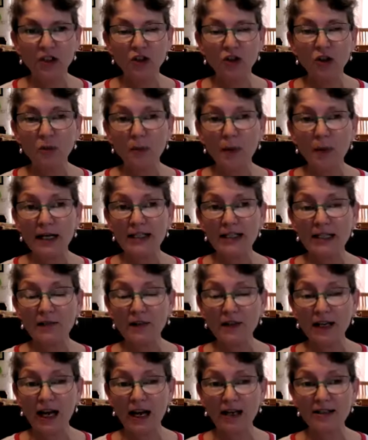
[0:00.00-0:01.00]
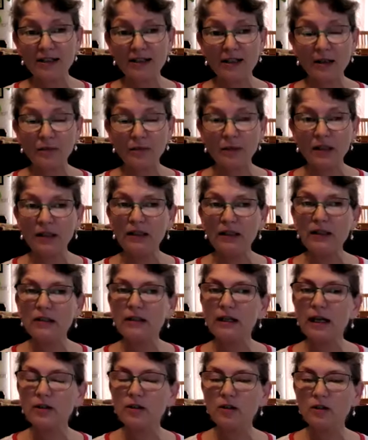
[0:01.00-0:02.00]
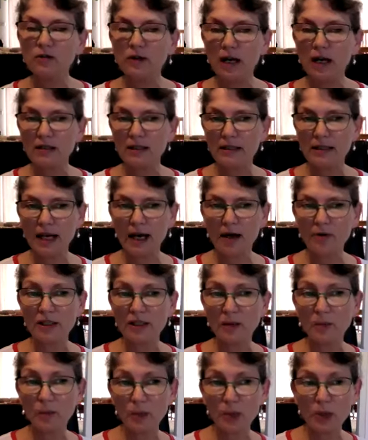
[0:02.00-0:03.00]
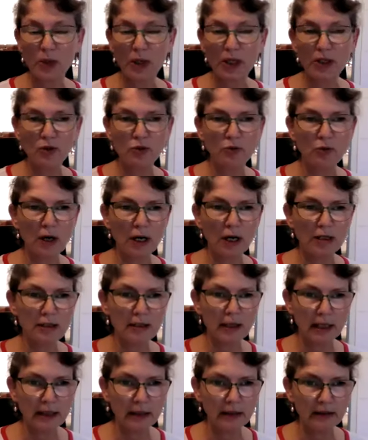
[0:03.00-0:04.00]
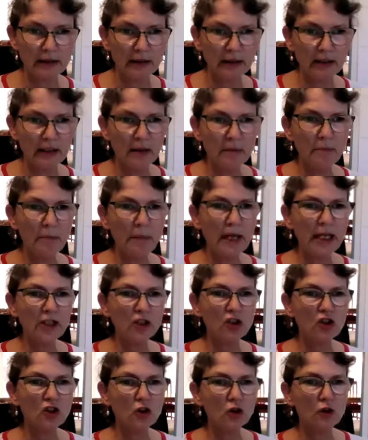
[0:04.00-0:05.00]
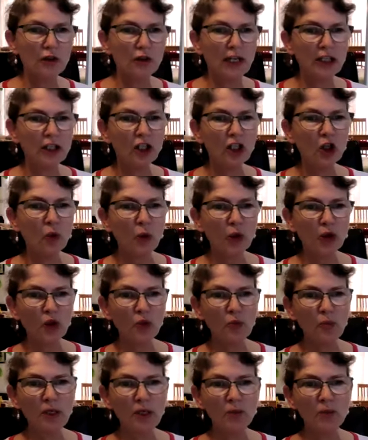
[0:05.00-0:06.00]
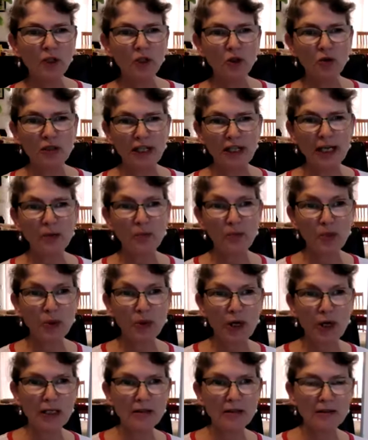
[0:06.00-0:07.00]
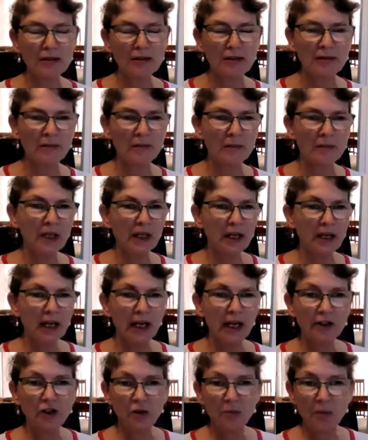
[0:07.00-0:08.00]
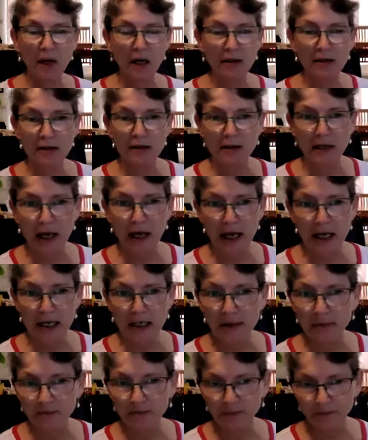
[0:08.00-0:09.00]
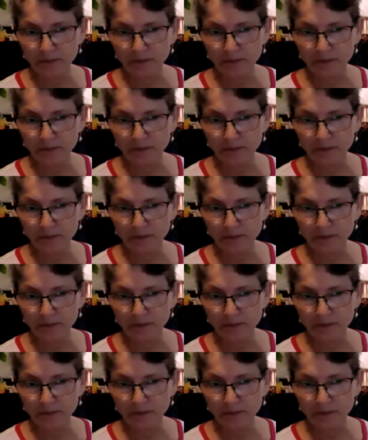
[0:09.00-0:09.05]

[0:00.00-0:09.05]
You might even ask them, can you write it out in print writing? Make sure they know what you mean when you say print. And you might say,